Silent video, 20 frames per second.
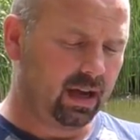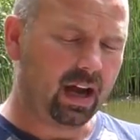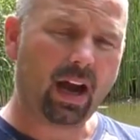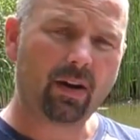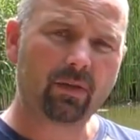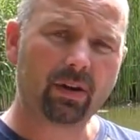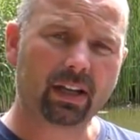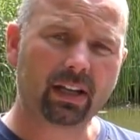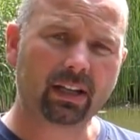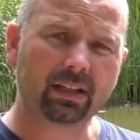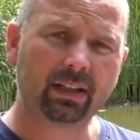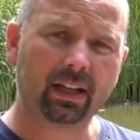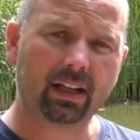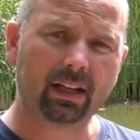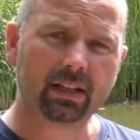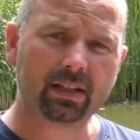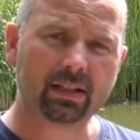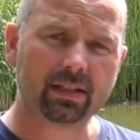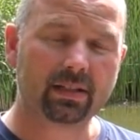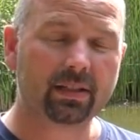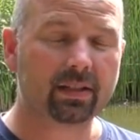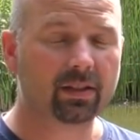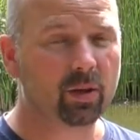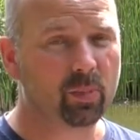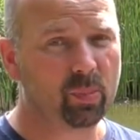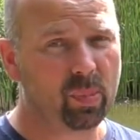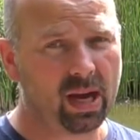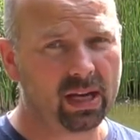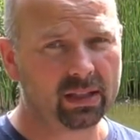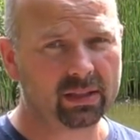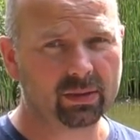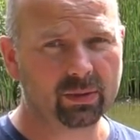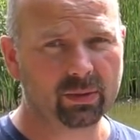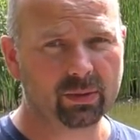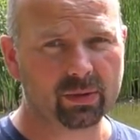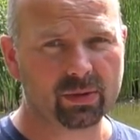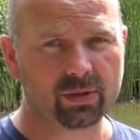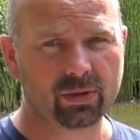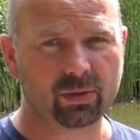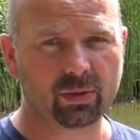I recognise the
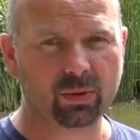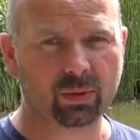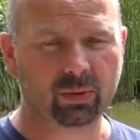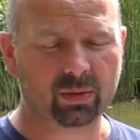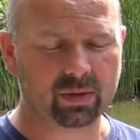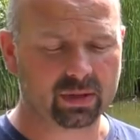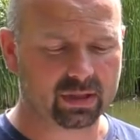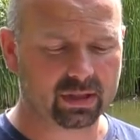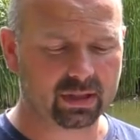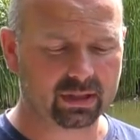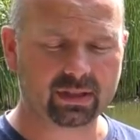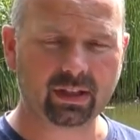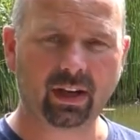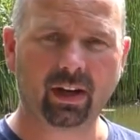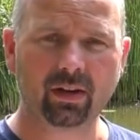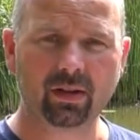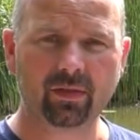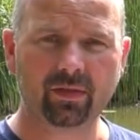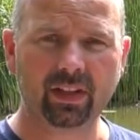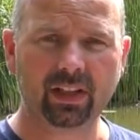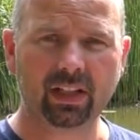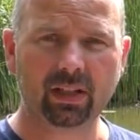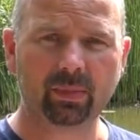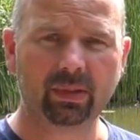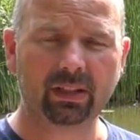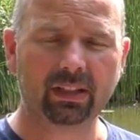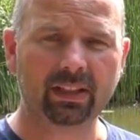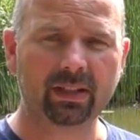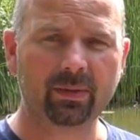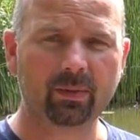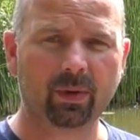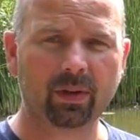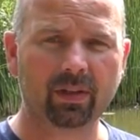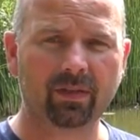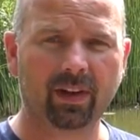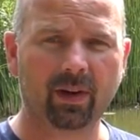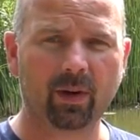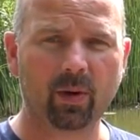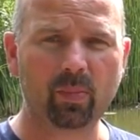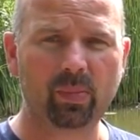patio stones that are available in one
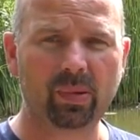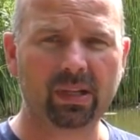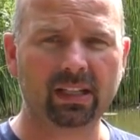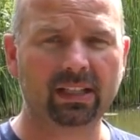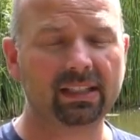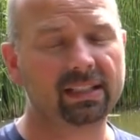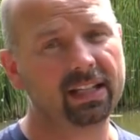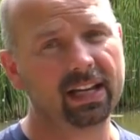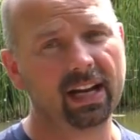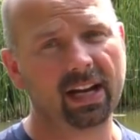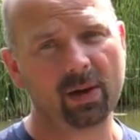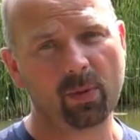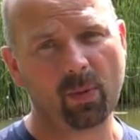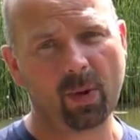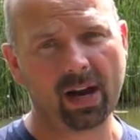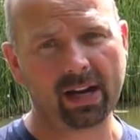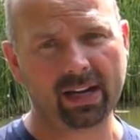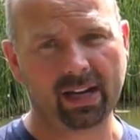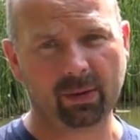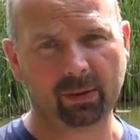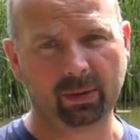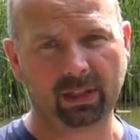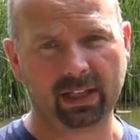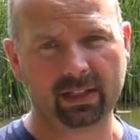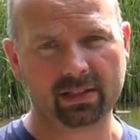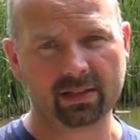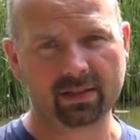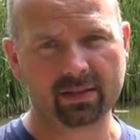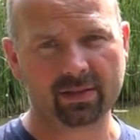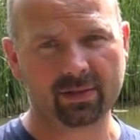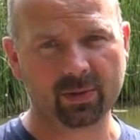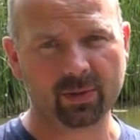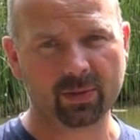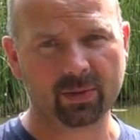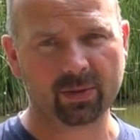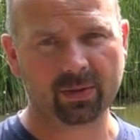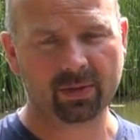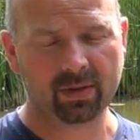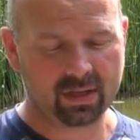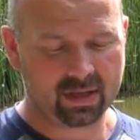of our big DIY outlets,
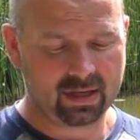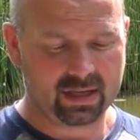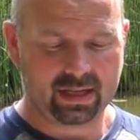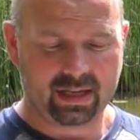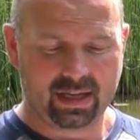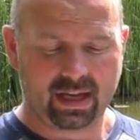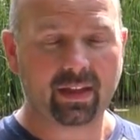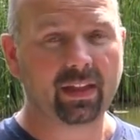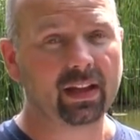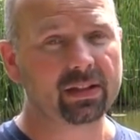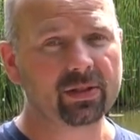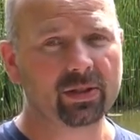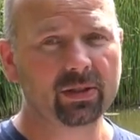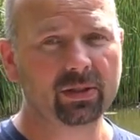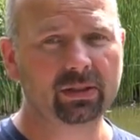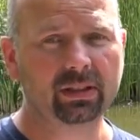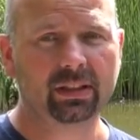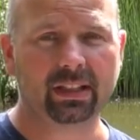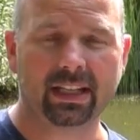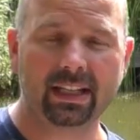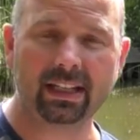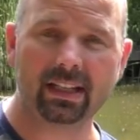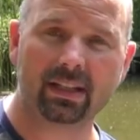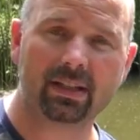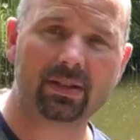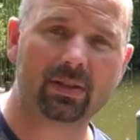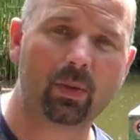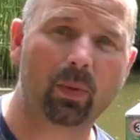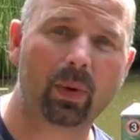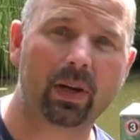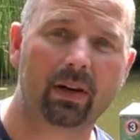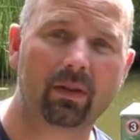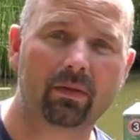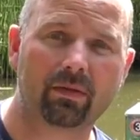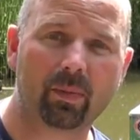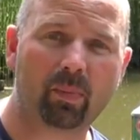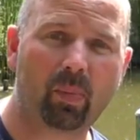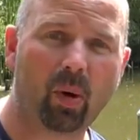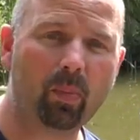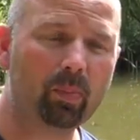so that's good. He is the winner
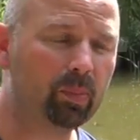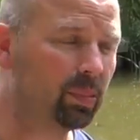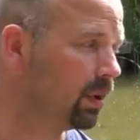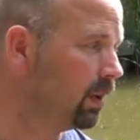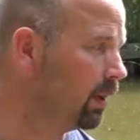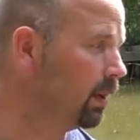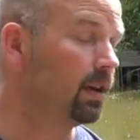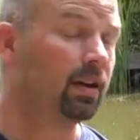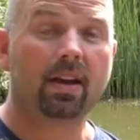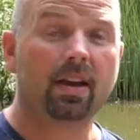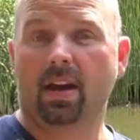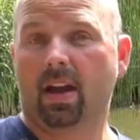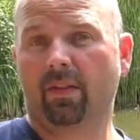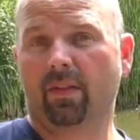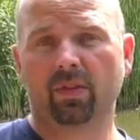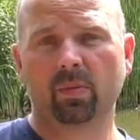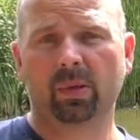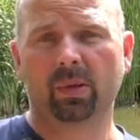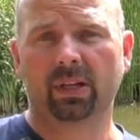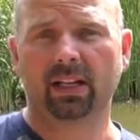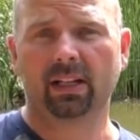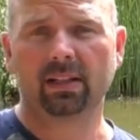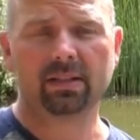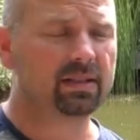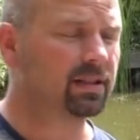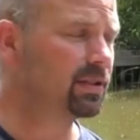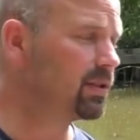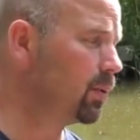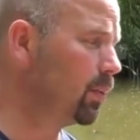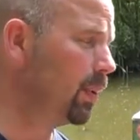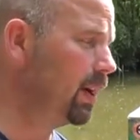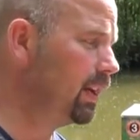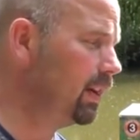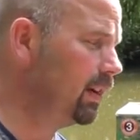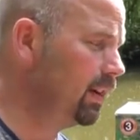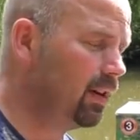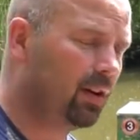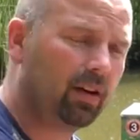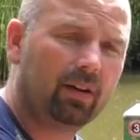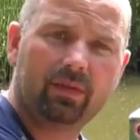of the pump, everybody else is the
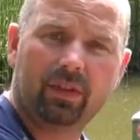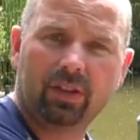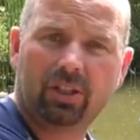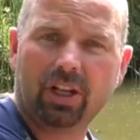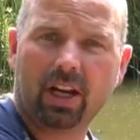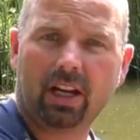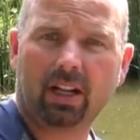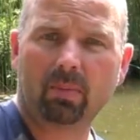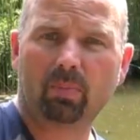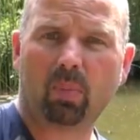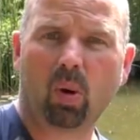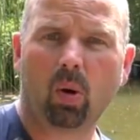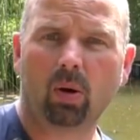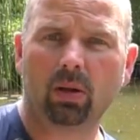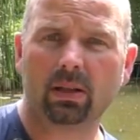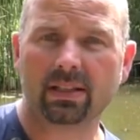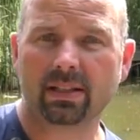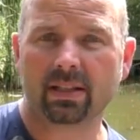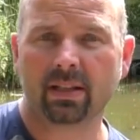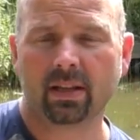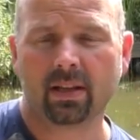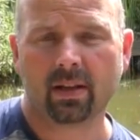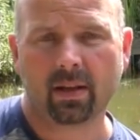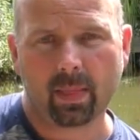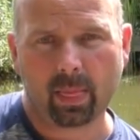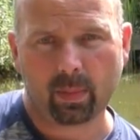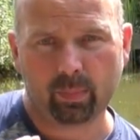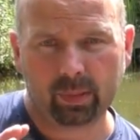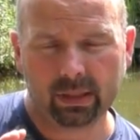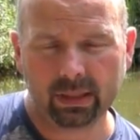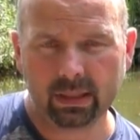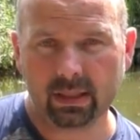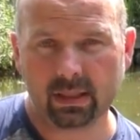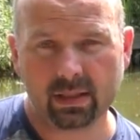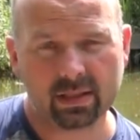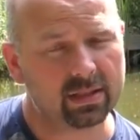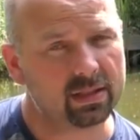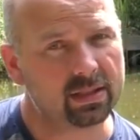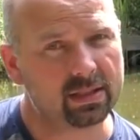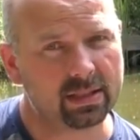winner of the gel balls.
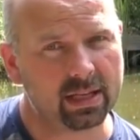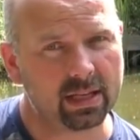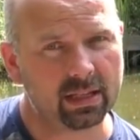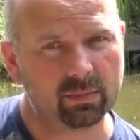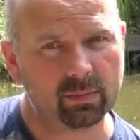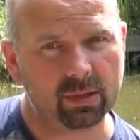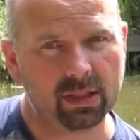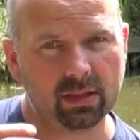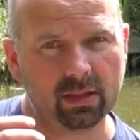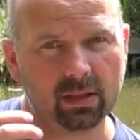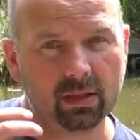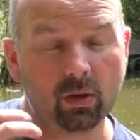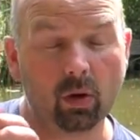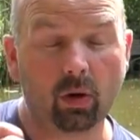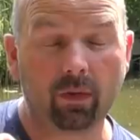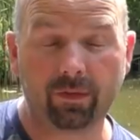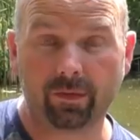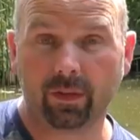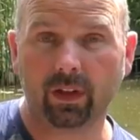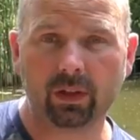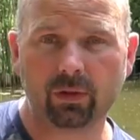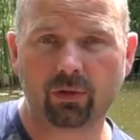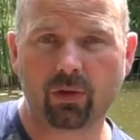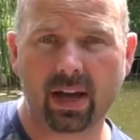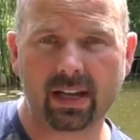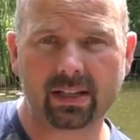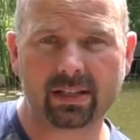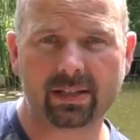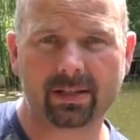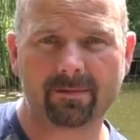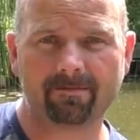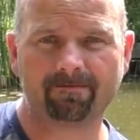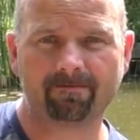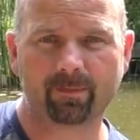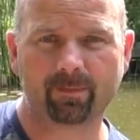Please send me your full address